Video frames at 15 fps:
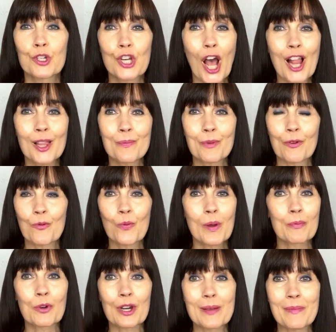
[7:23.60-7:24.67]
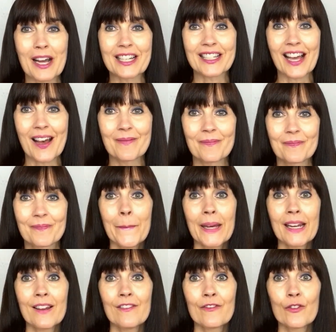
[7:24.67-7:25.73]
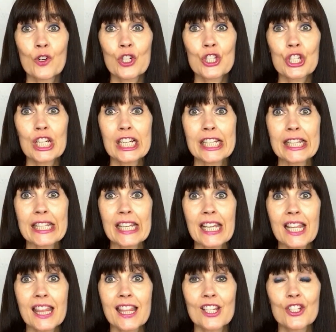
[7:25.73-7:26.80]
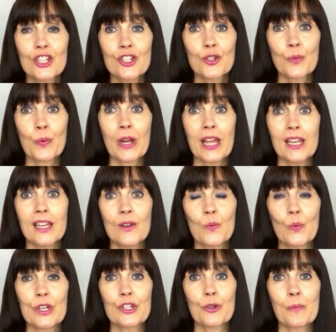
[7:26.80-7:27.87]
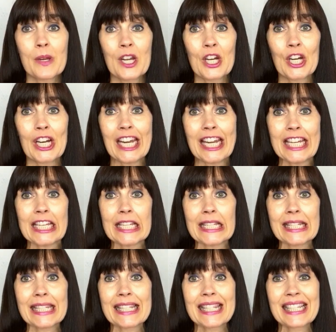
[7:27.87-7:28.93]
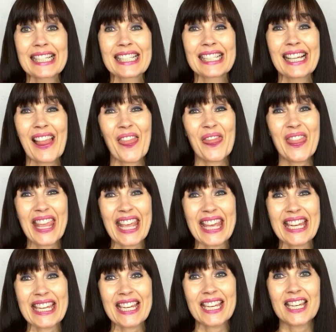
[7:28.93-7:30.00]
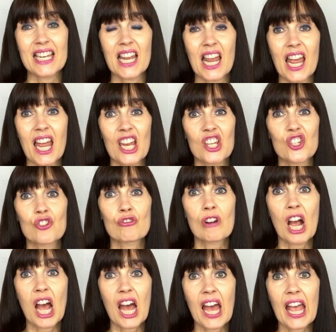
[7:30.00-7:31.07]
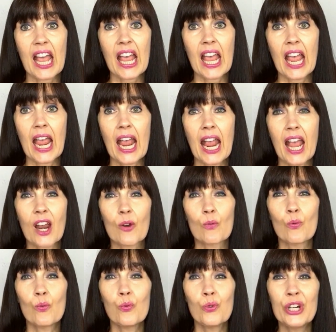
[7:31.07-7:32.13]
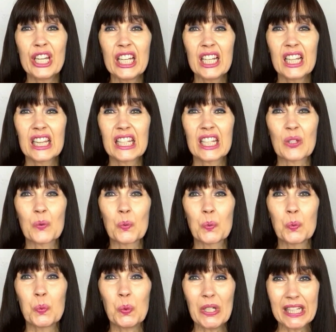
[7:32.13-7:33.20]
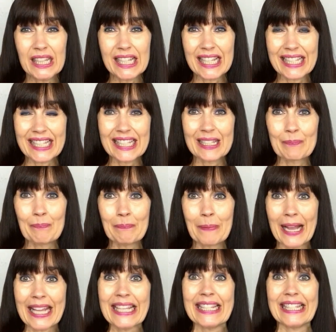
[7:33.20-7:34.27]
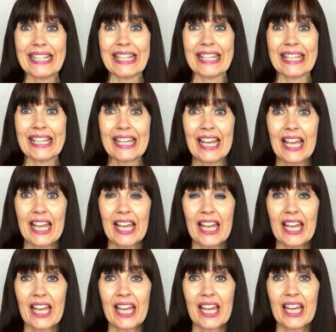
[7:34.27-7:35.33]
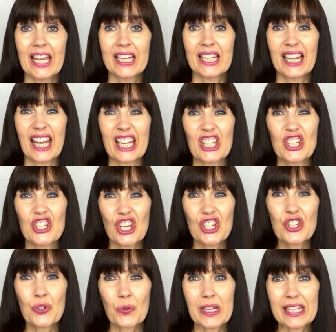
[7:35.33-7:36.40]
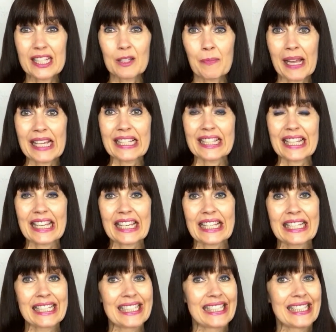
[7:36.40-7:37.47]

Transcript: dollop of whipped cream on top. But unfortunately, the gingerbread in Windermere is thin and dry and really, really spicy, like gingery spicy.